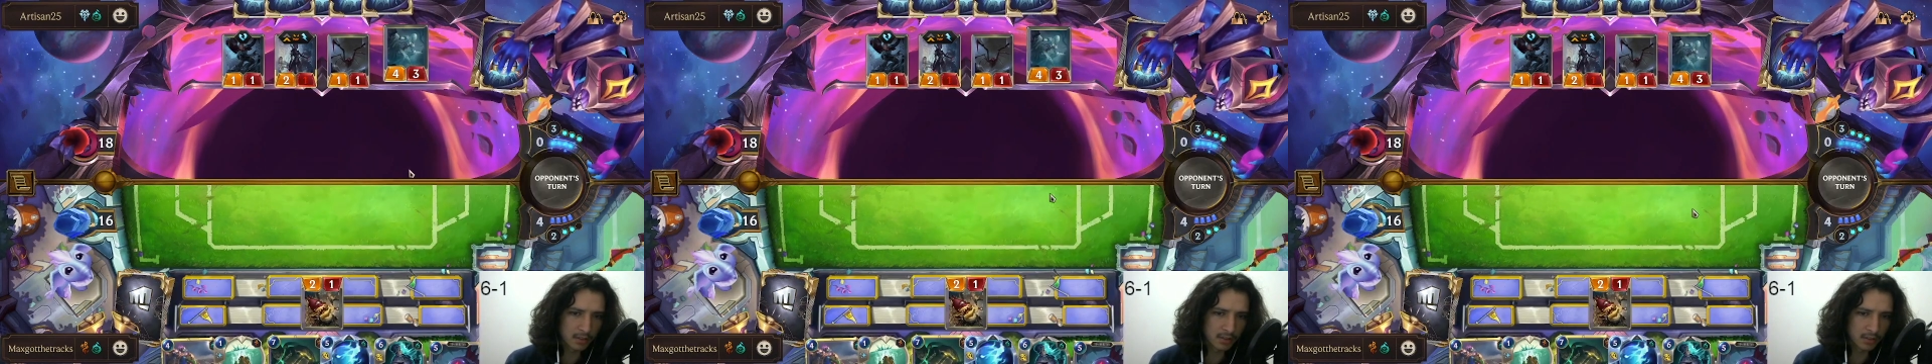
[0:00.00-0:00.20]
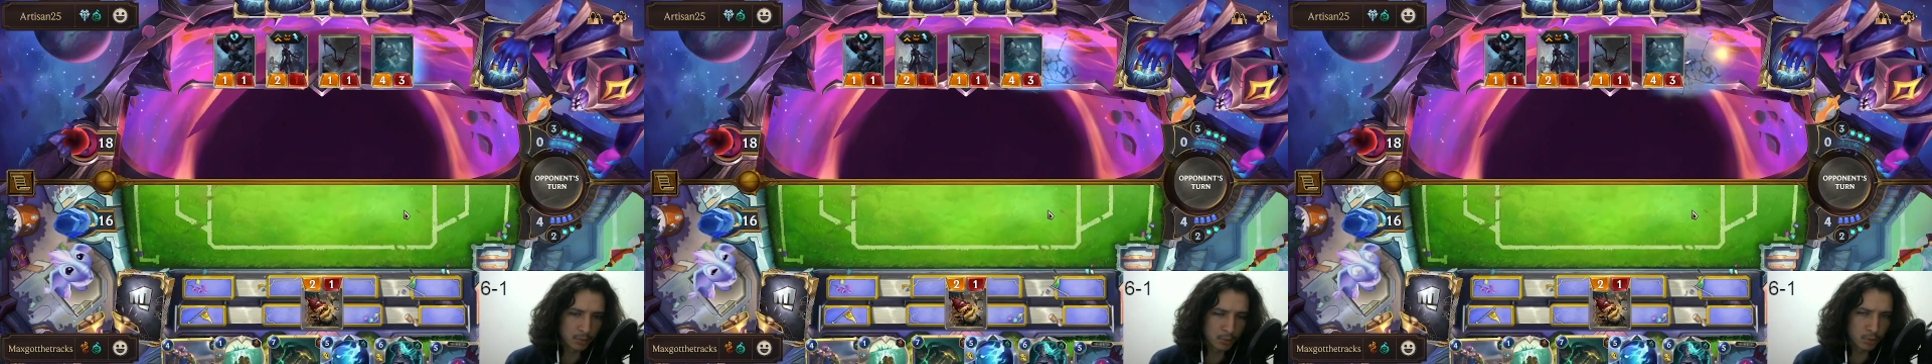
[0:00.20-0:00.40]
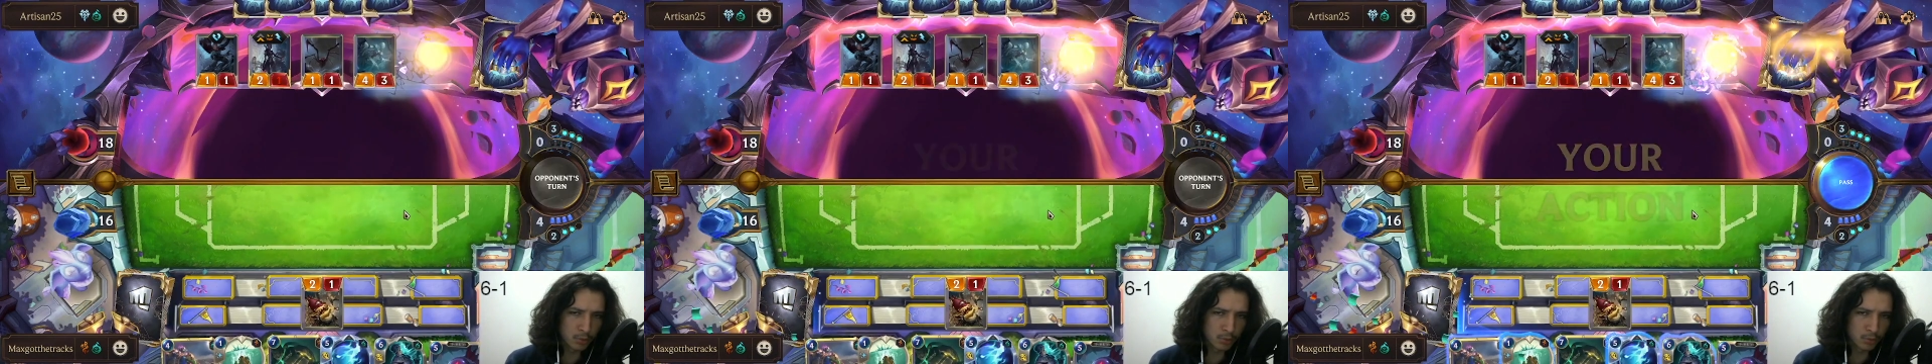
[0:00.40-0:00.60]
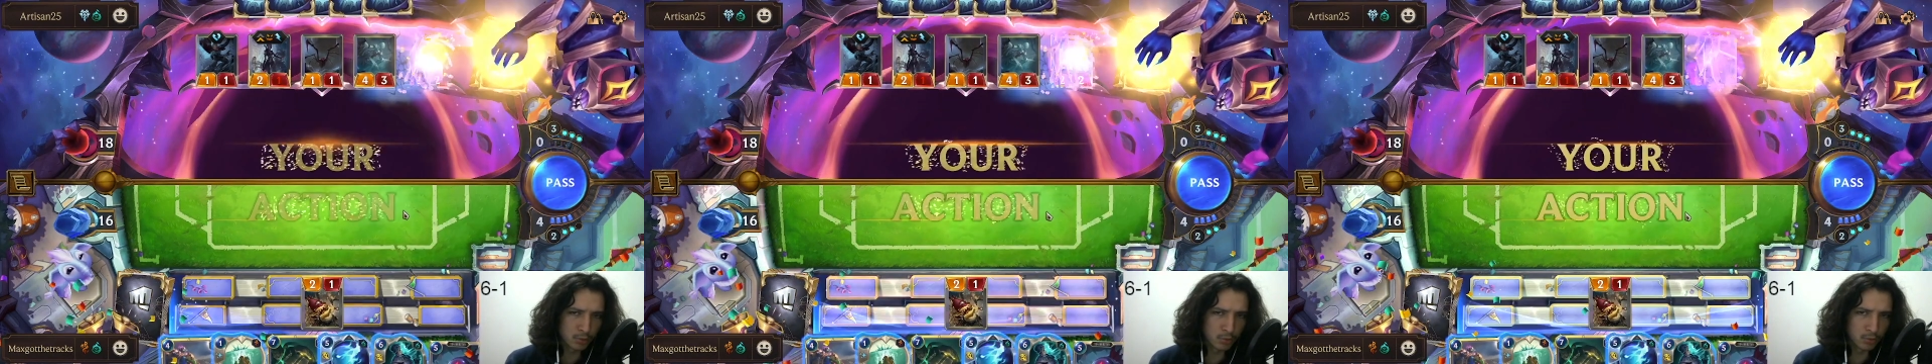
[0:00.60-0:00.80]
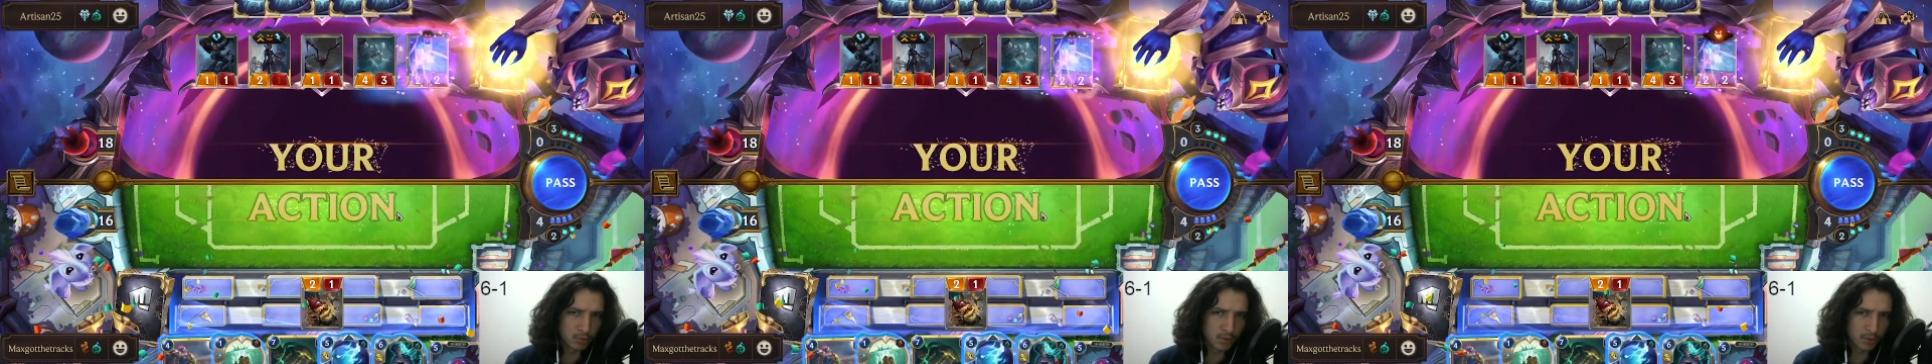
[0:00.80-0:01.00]
Ooh,
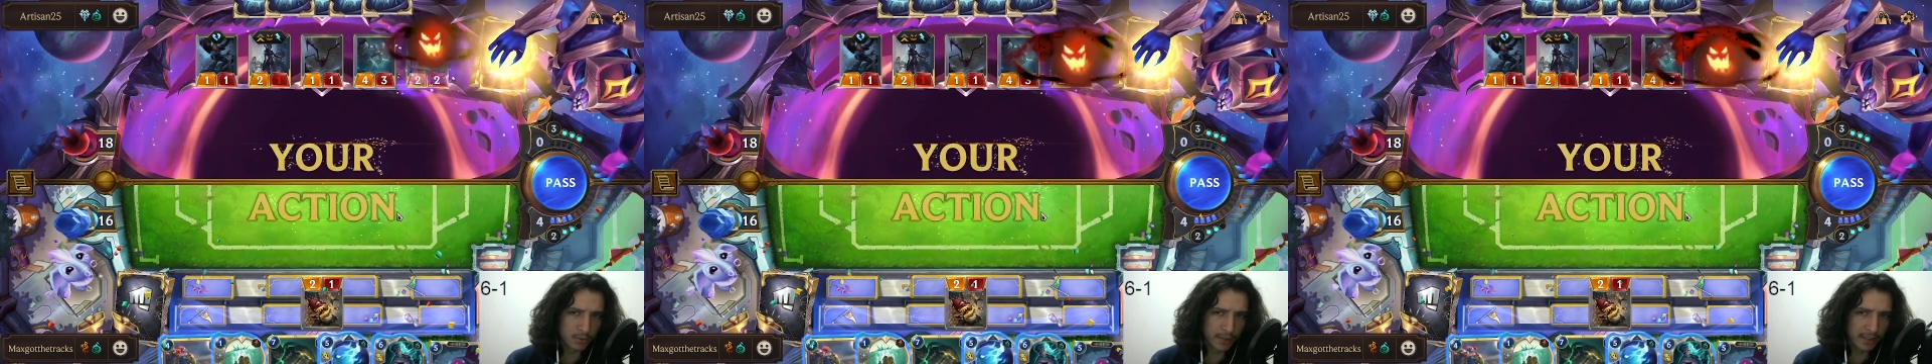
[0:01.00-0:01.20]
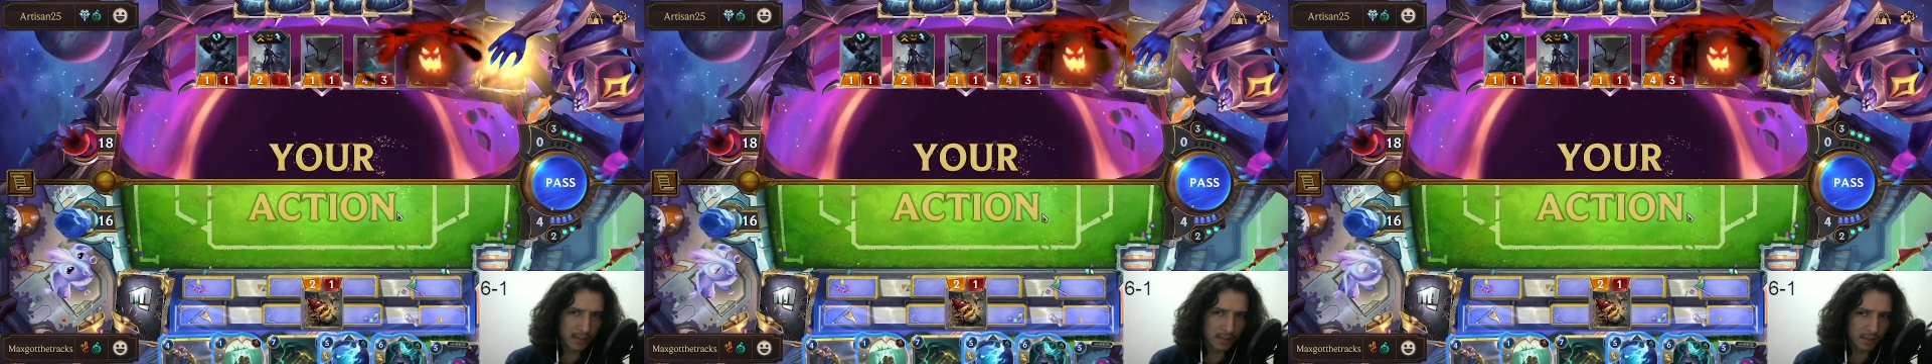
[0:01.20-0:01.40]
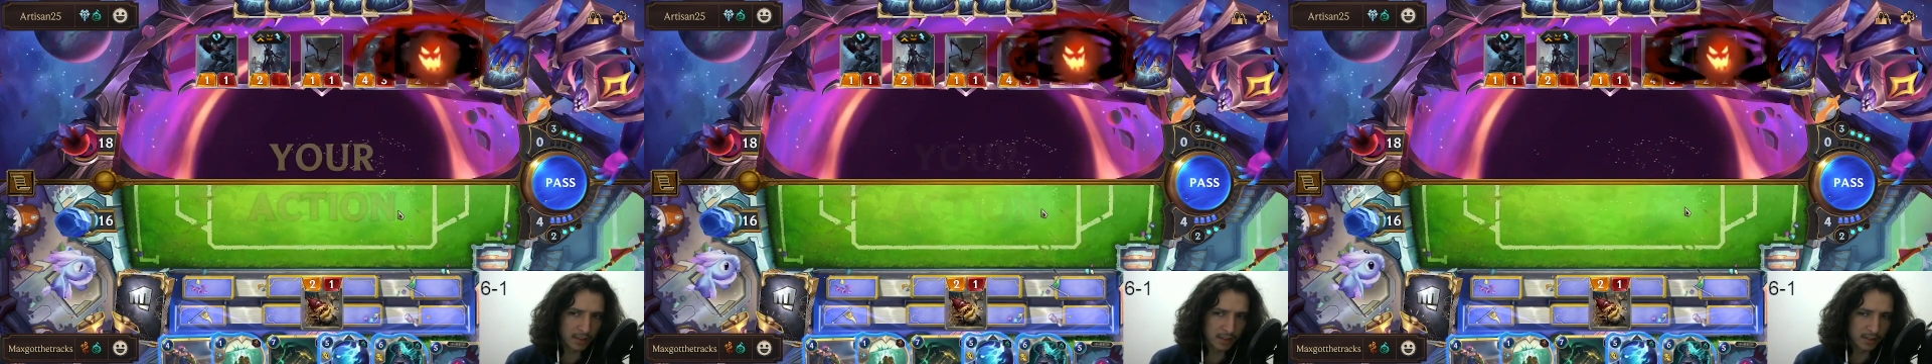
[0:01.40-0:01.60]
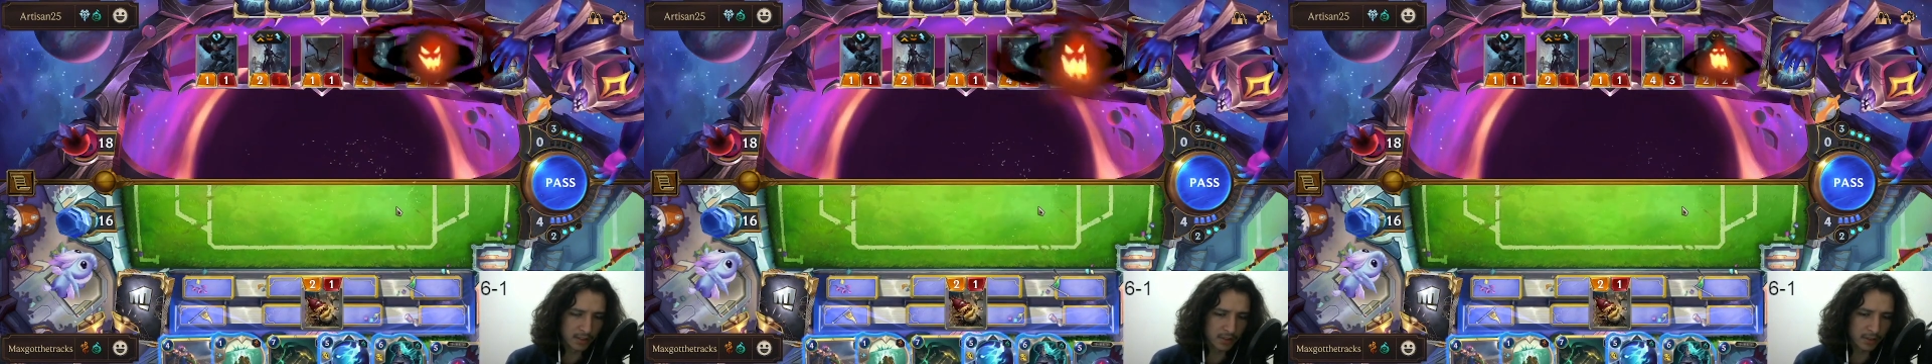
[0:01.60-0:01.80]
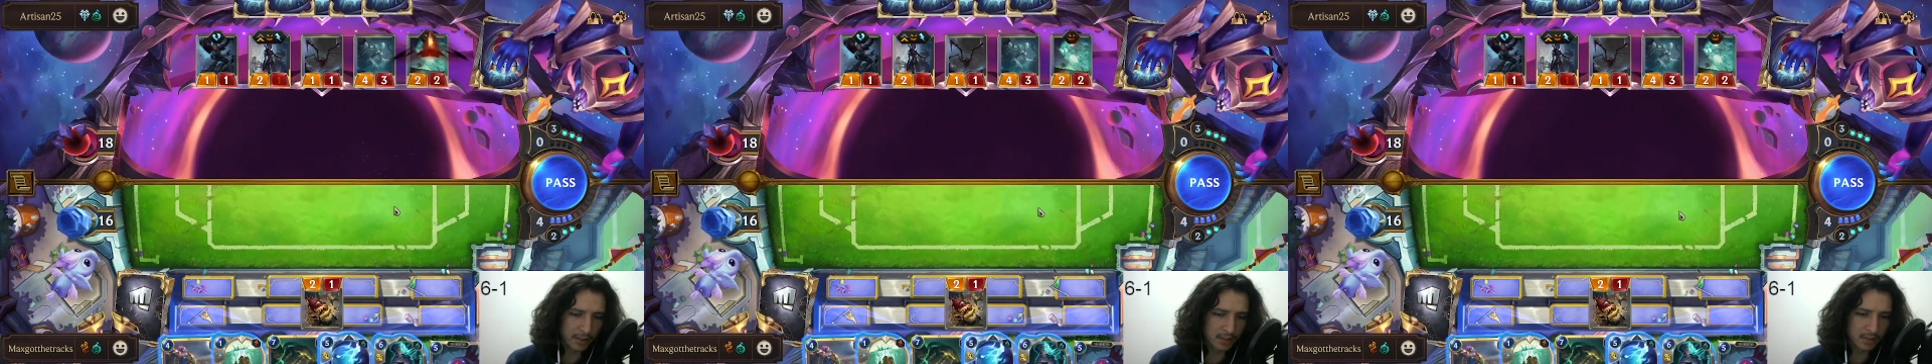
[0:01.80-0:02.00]
the Wraith Caller
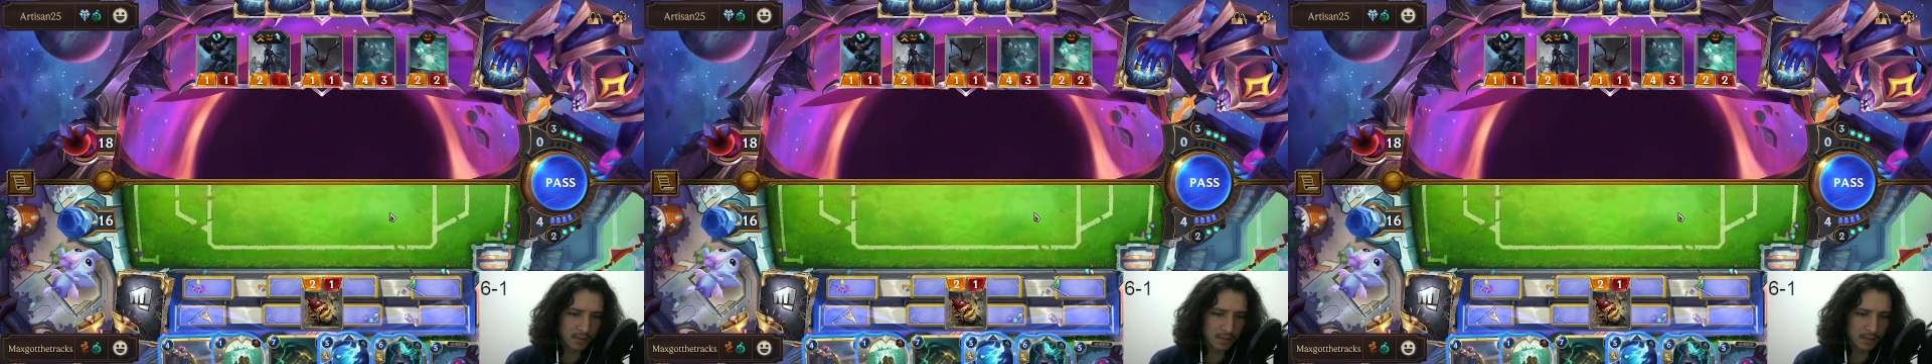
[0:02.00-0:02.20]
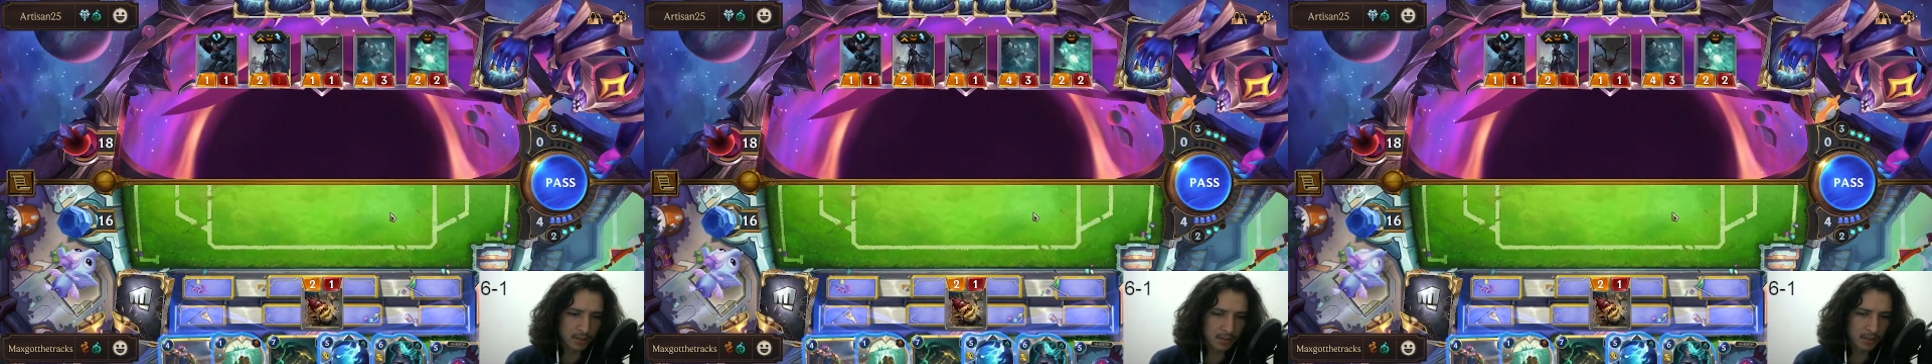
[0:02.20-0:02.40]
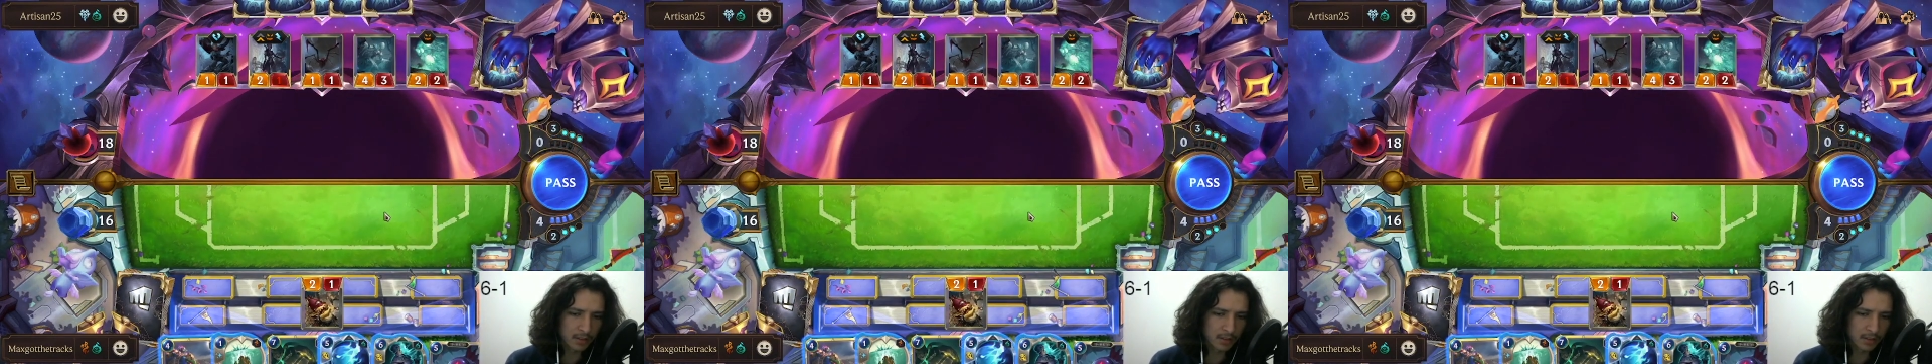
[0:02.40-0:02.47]
is quite strong.